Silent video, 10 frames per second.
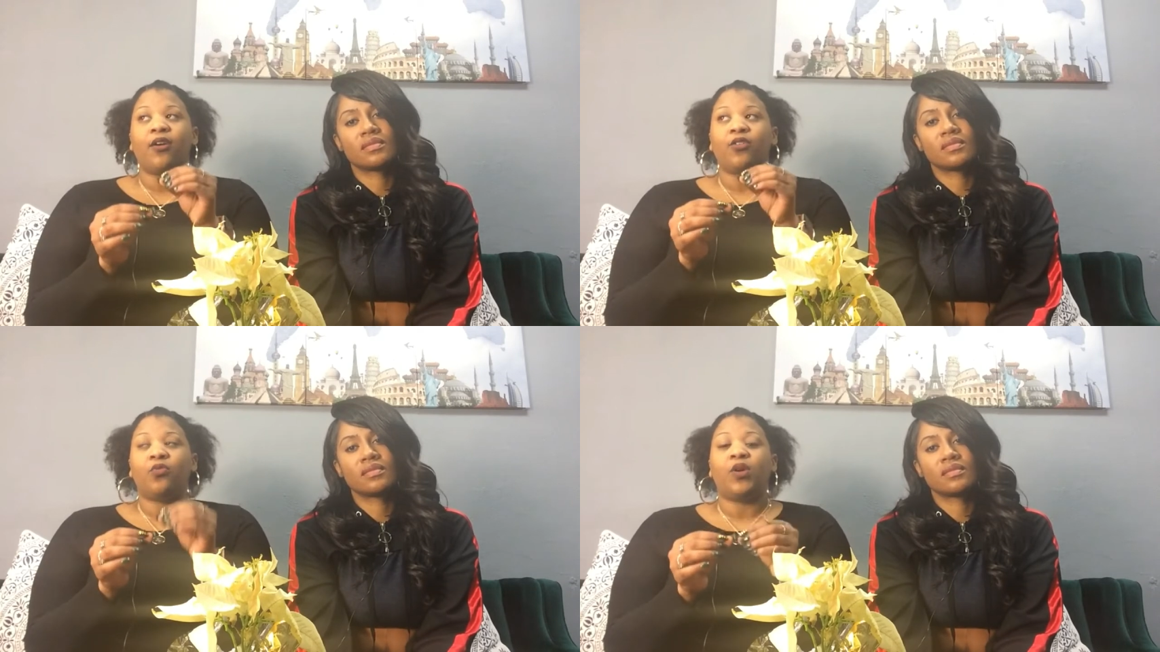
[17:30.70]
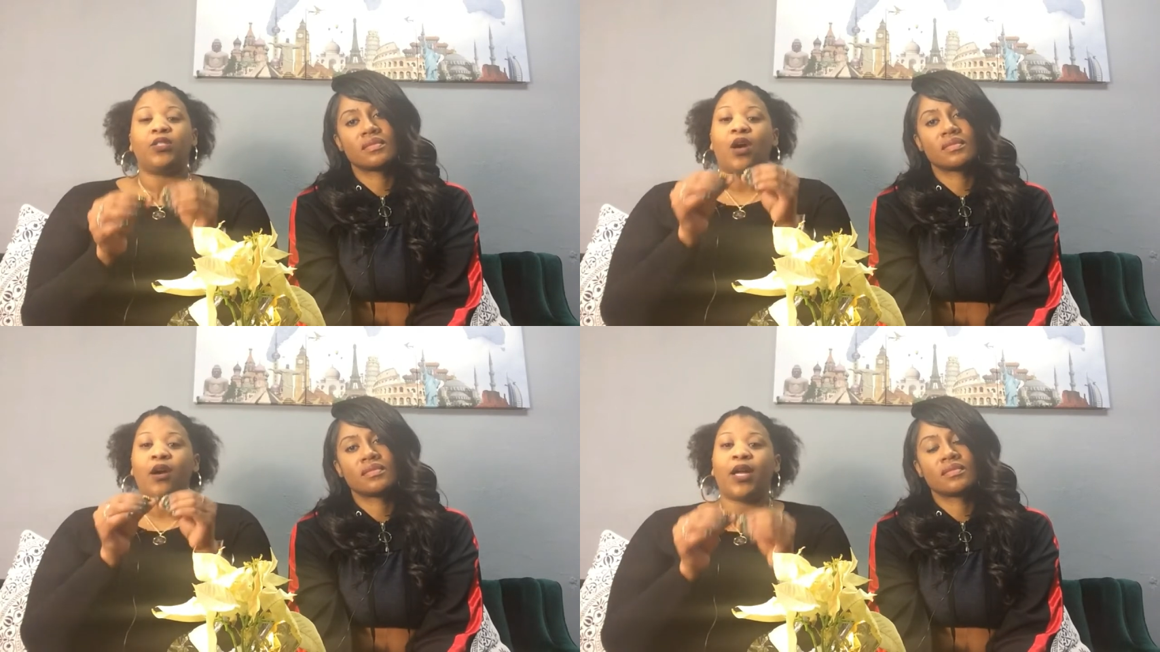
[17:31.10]
Speaker 1: are the
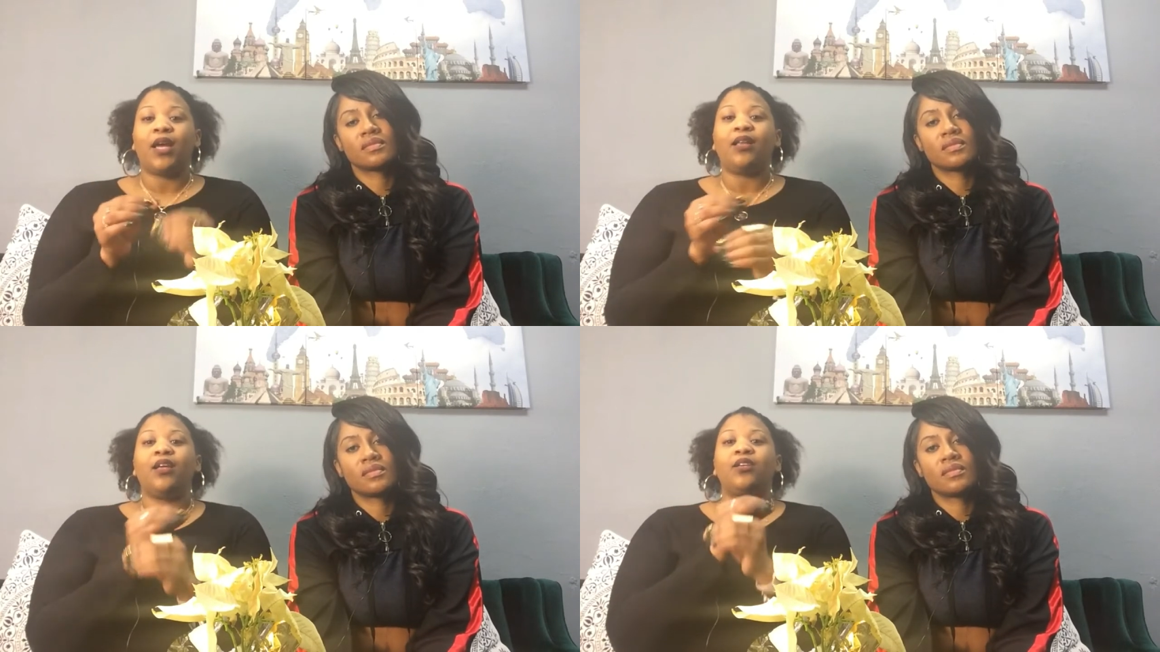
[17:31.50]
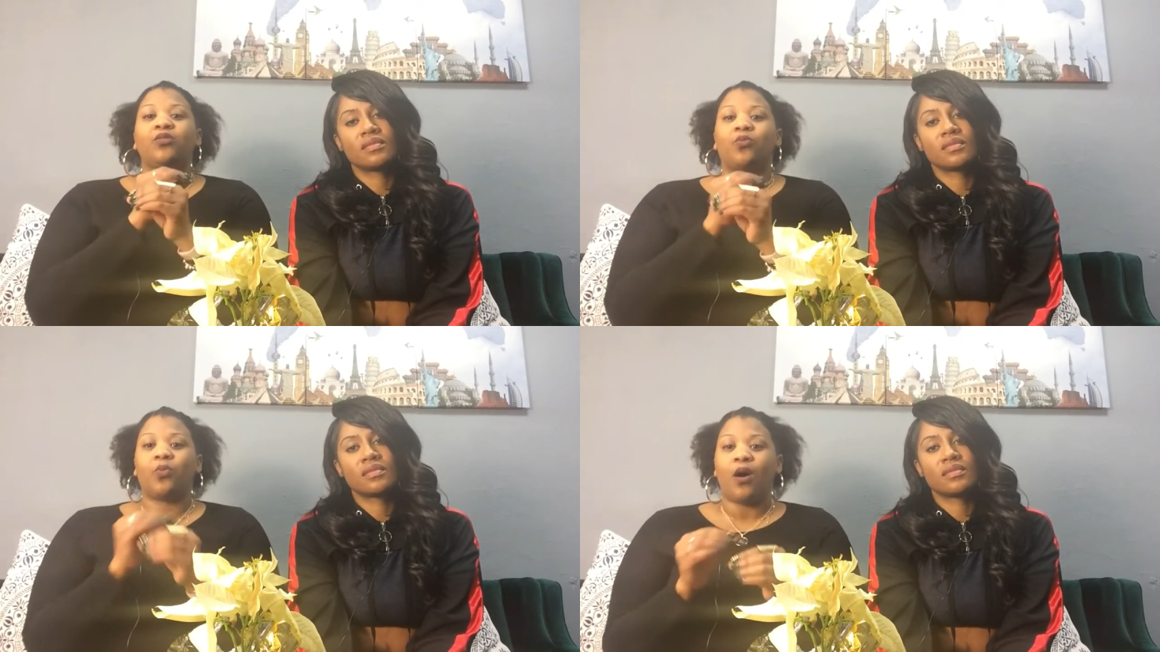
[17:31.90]
ones r kelly
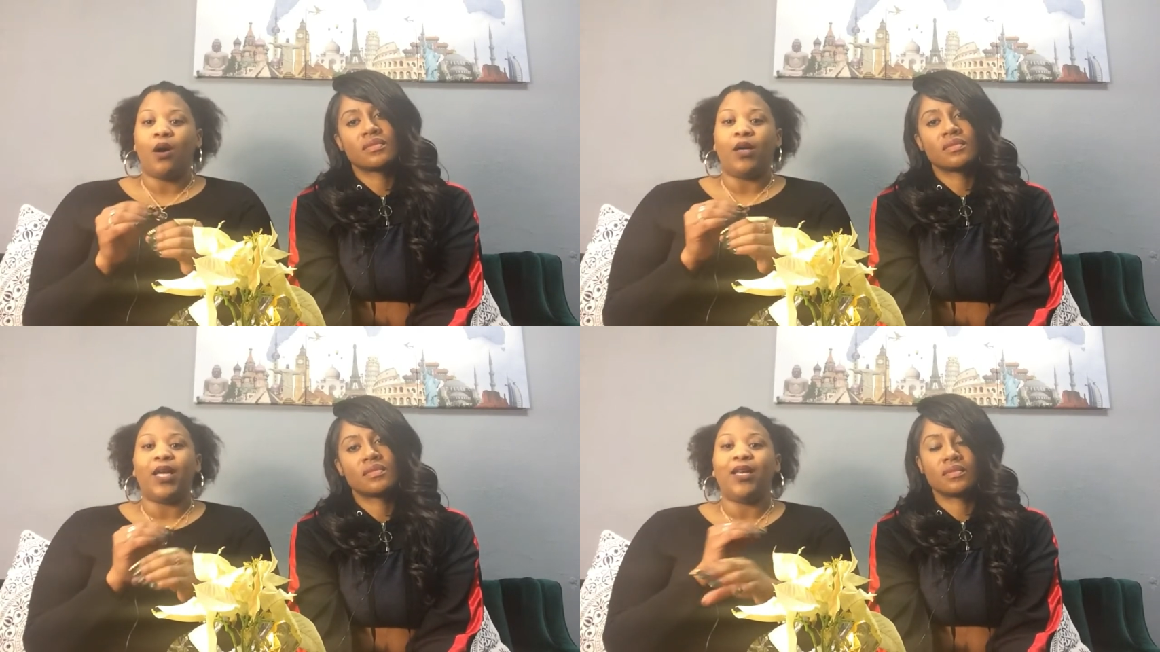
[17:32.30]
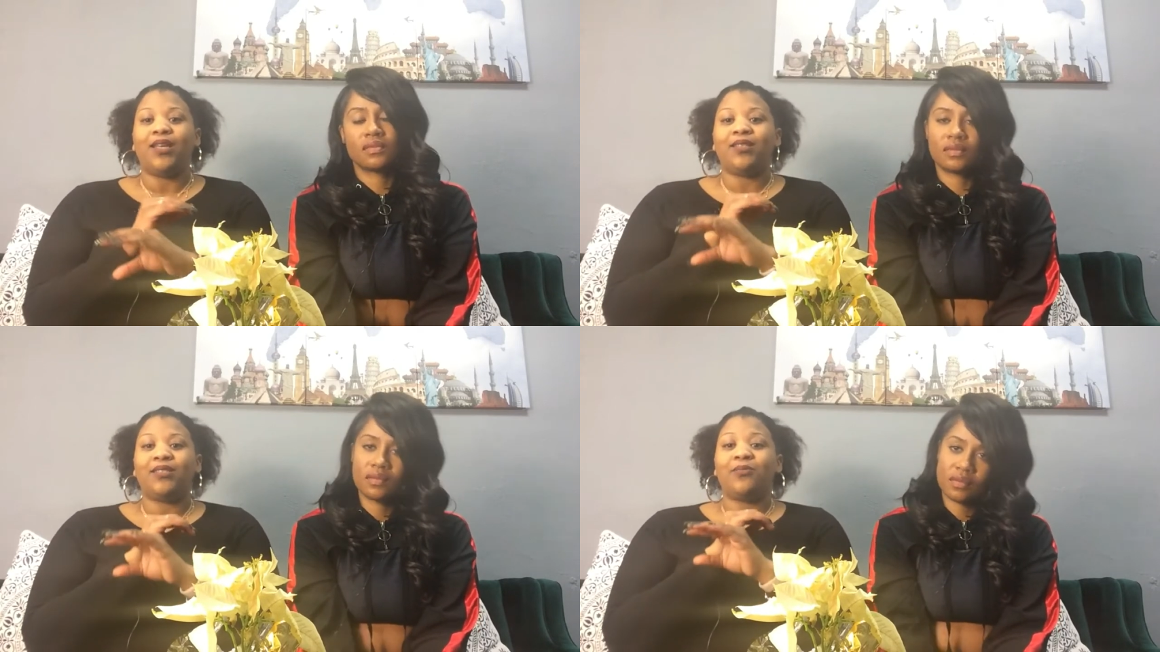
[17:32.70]
is wrong he
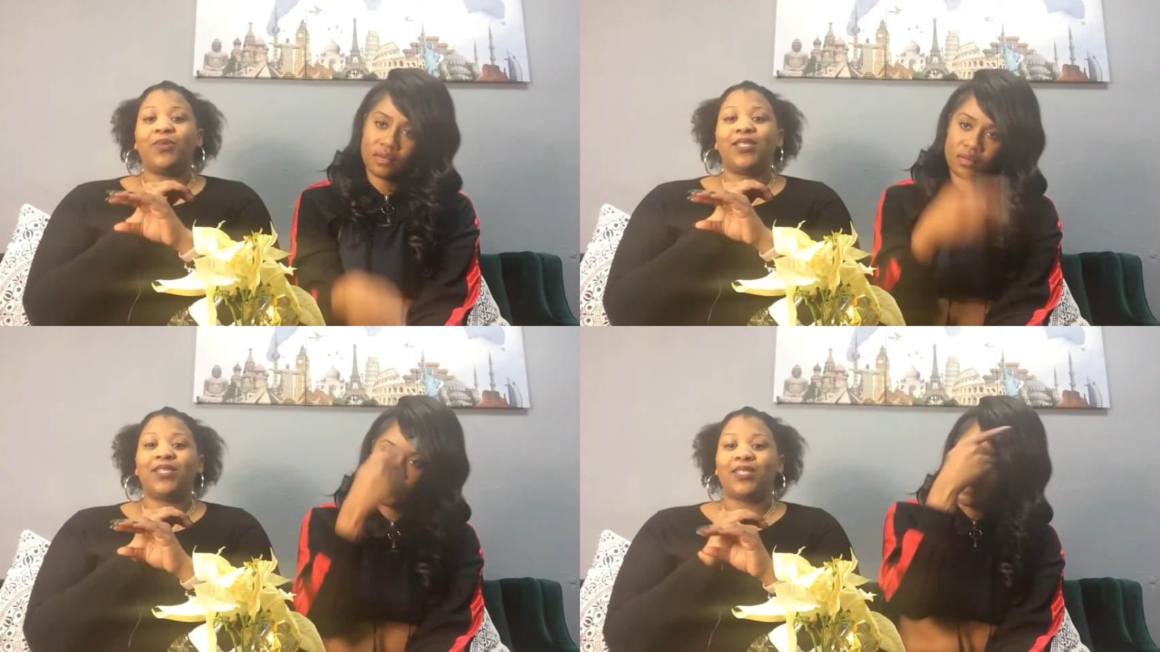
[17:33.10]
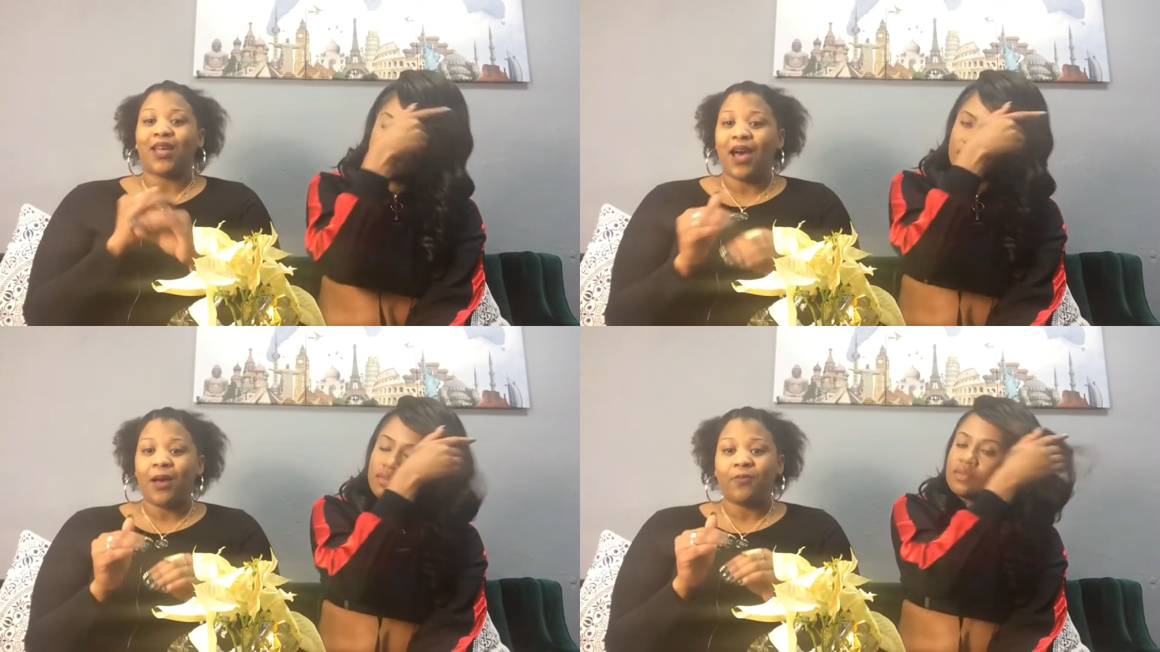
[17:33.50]
needs to be
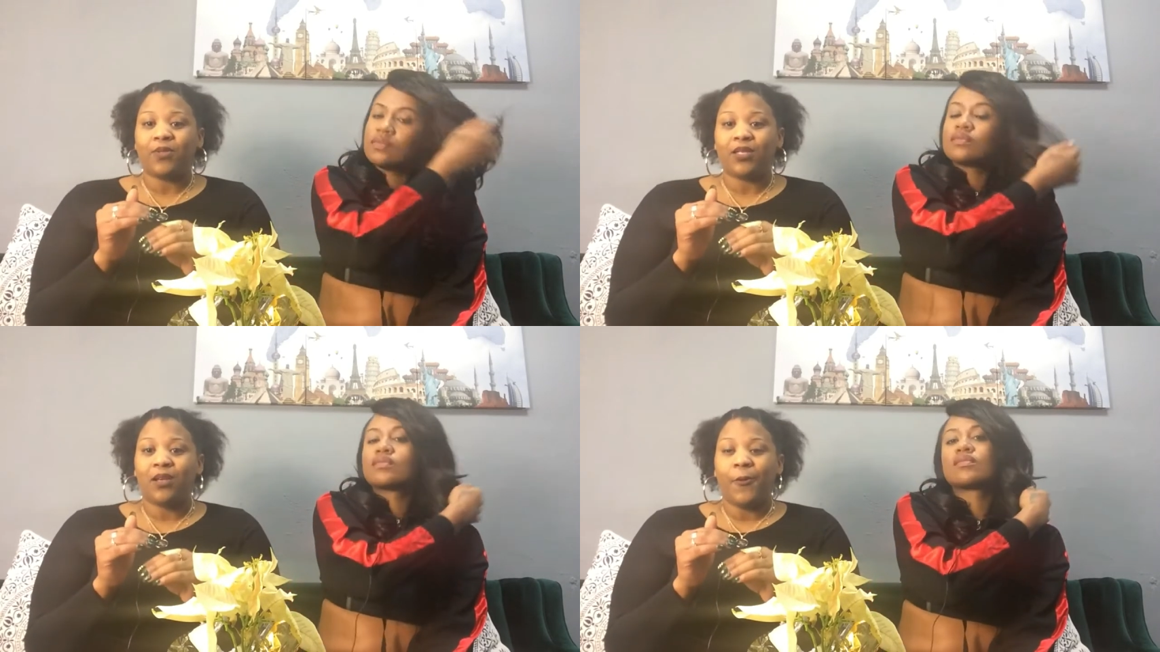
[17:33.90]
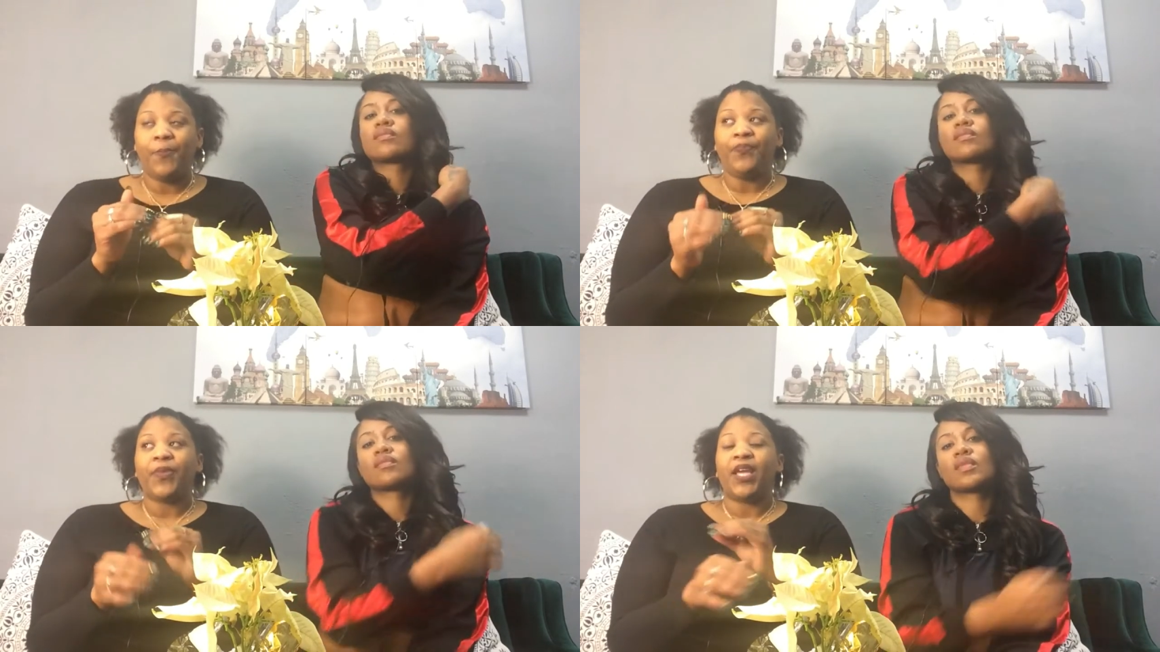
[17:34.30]
stopped
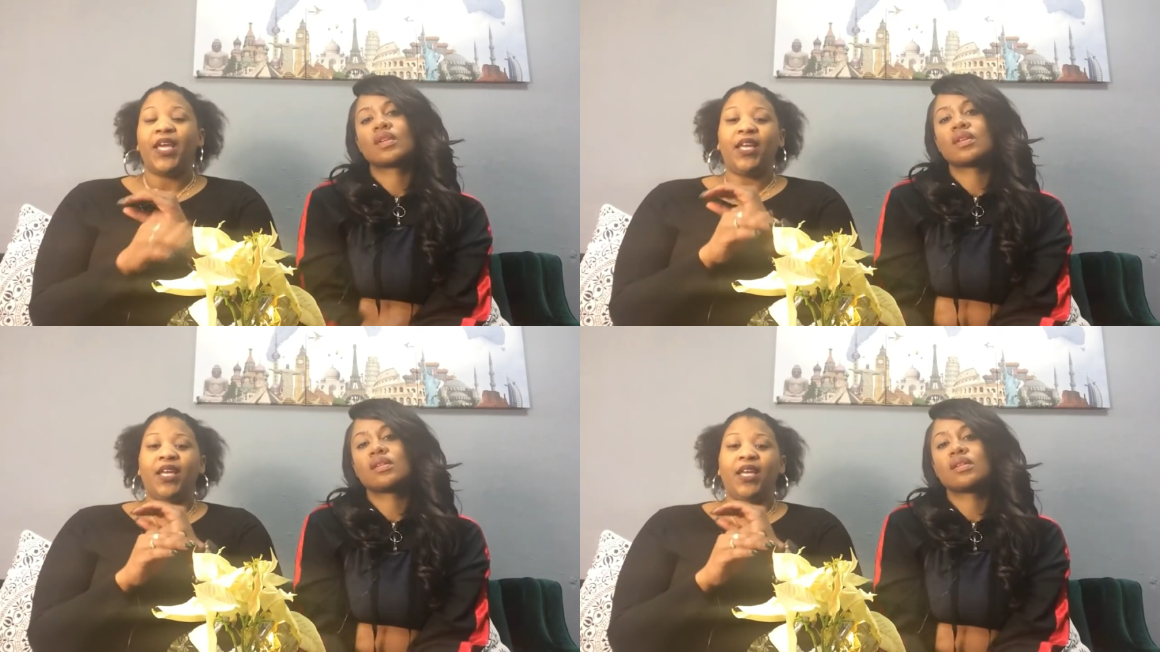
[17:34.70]
he